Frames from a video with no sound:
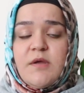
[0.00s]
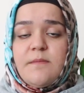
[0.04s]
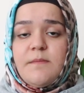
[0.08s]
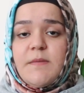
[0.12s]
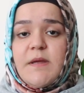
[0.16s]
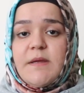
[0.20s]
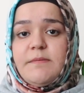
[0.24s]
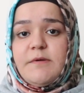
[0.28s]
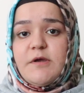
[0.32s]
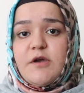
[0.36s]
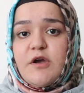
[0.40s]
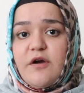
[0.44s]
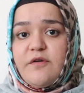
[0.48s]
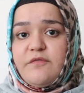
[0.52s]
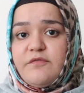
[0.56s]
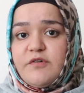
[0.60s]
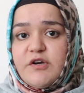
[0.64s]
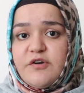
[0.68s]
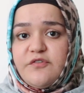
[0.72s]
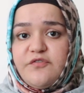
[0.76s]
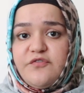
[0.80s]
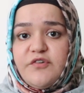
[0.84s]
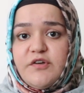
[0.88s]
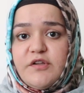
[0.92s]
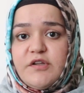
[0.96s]
maybe cover
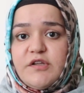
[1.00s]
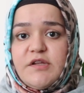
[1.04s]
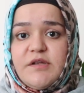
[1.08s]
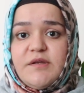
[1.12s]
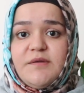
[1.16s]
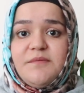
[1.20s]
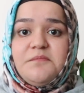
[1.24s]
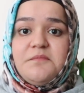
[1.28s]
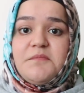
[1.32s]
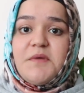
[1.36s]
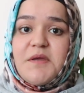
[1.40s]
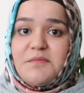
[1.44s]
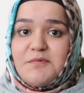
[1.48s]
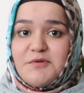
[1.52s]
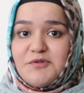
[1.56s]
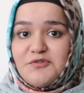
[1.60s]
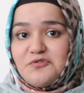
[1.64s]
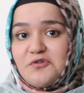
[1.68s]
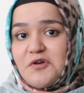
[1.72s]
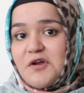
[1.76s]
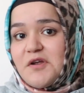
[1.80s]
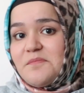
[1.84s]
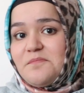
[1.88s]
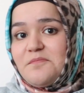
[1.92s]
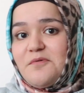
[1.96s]
it fully, maybe
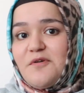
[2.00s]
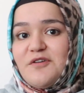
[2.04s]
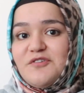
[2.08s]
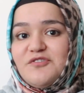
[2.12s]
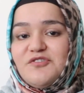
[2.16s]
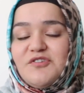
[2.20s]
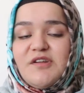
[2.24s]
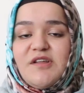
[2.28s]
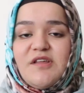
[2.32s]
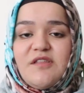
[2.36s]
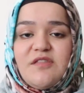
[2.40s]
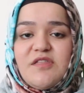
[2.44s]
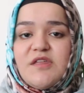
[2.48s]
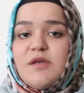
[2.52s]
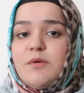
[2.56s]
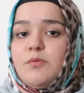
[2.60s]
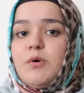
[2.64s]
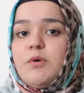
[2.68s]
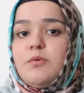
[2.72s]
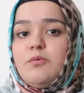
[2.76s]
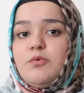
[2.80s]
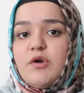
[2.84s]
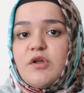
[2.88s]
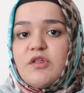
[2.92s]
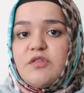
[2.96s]
try it partially, see
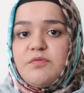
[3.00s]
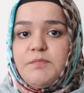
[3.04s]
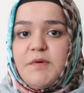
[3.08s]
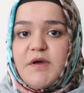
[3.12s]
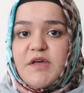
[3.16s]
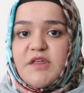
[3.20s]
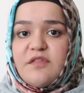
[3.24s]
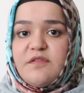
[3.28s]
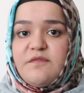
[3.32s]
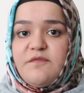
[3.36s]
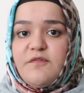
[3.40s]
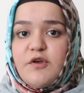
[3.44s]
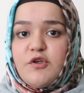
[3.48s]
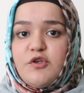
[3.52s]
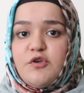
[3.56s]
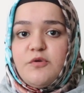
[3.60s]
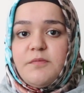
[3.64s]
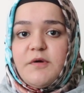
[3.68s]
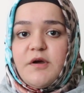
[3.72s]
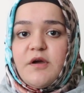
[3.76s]
what works best for you.